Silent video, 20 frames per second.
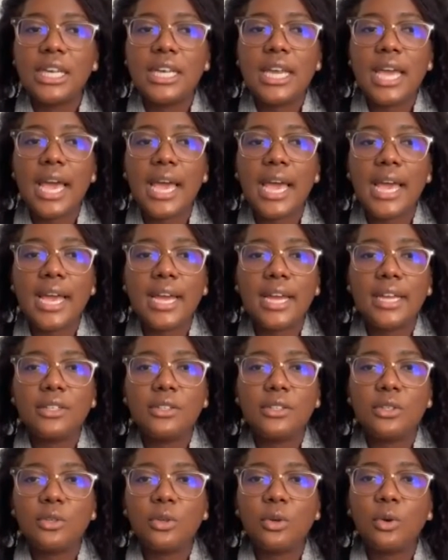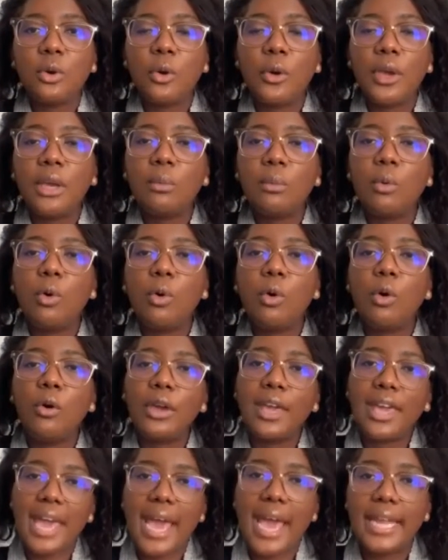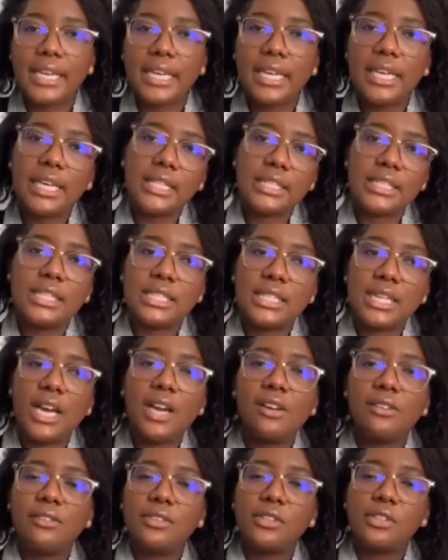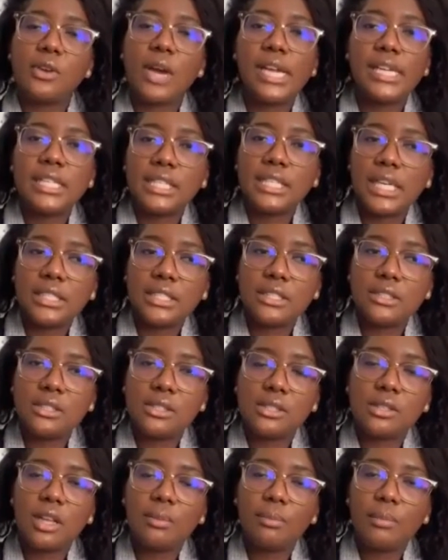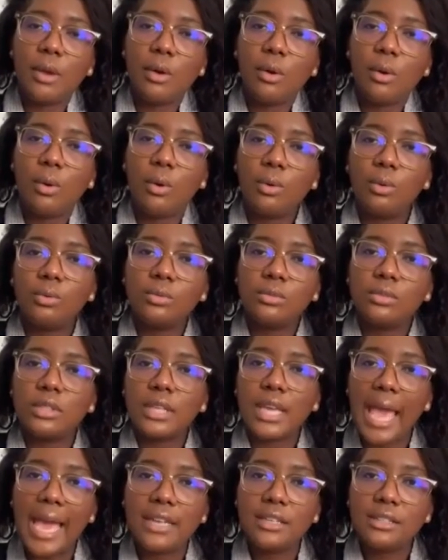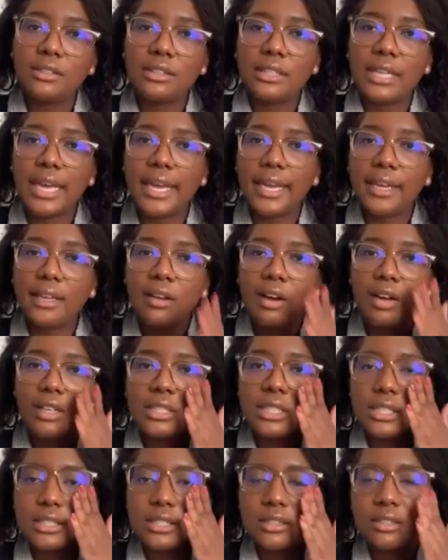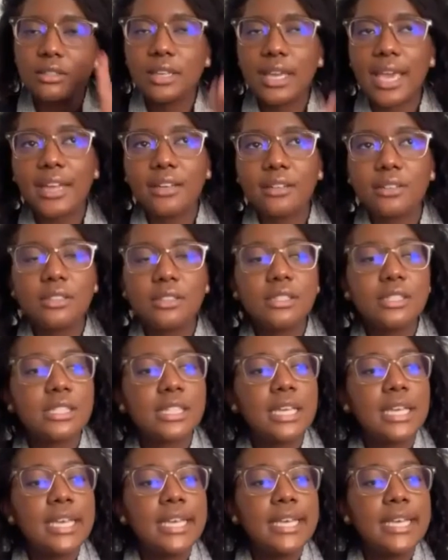And, you know, going more organic and stuff. So I decided to start my own candle line, artisanal candles.